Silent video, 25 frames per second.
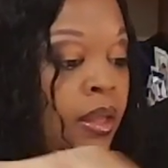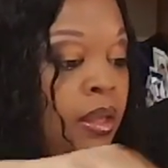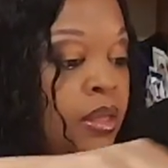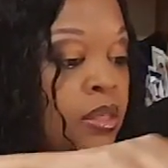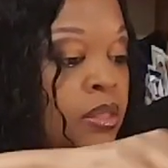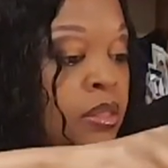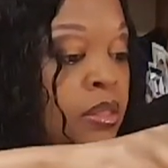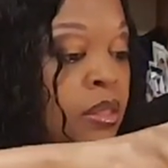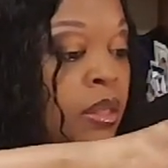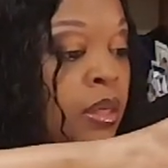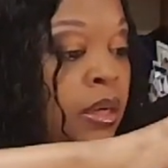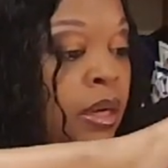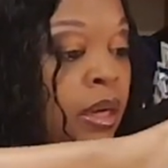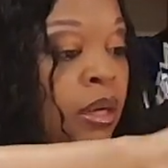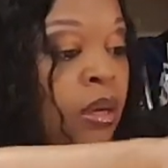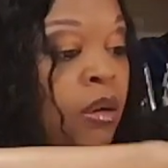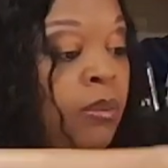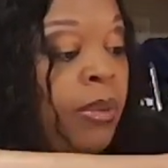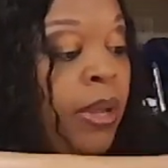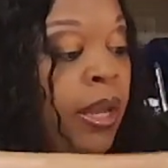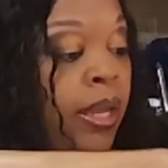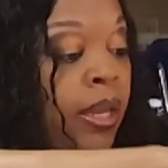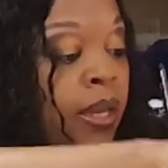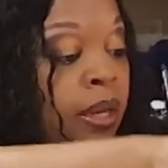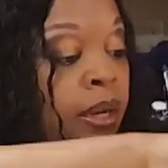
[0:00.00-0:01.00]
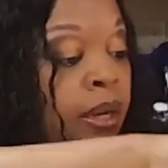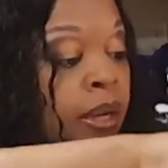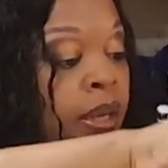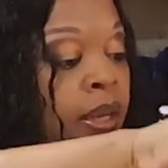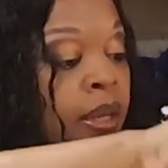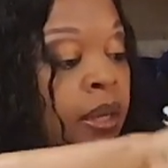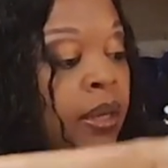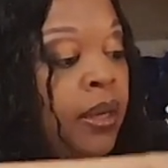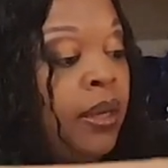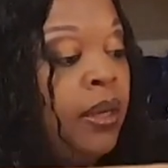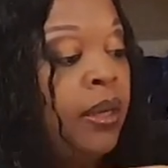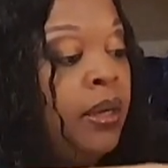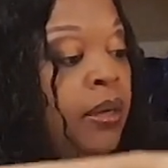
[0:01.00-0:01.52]
So then I go back in
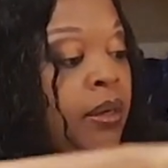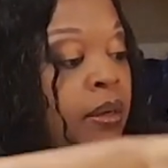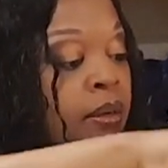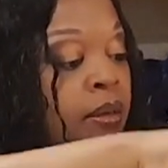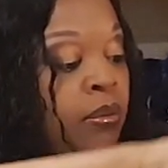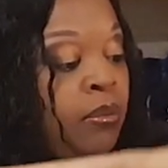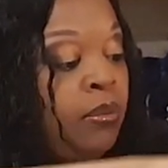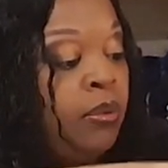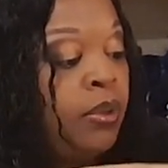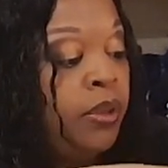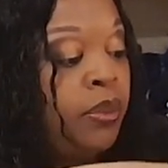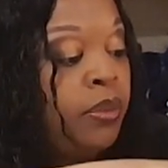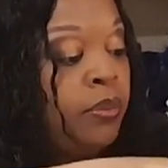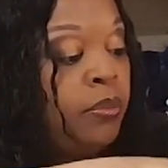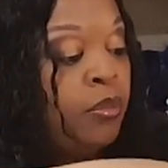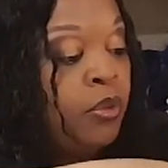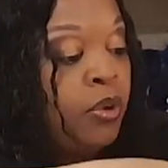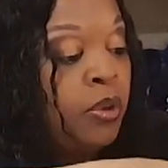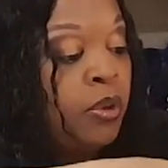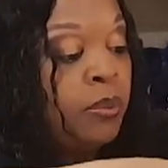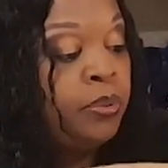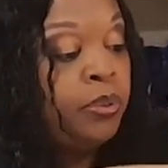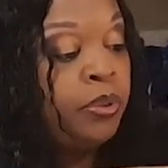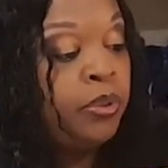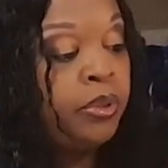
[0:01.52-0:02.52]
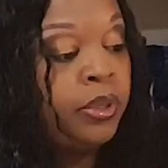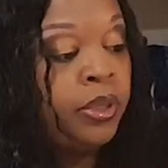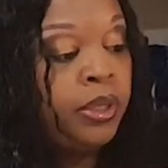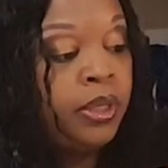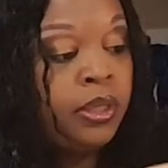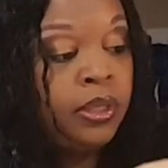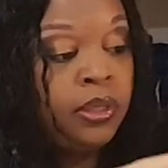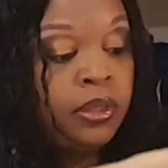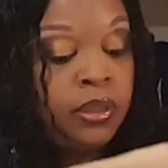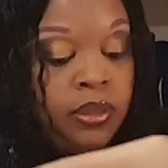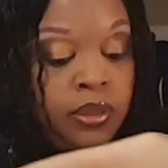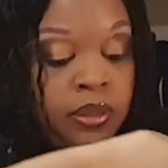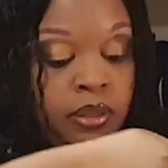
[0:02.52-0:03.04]
again with more
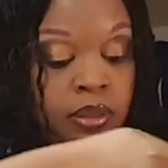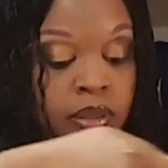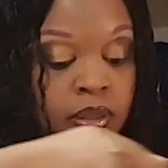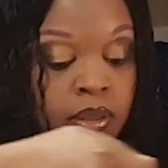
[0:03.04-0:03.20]
pudding.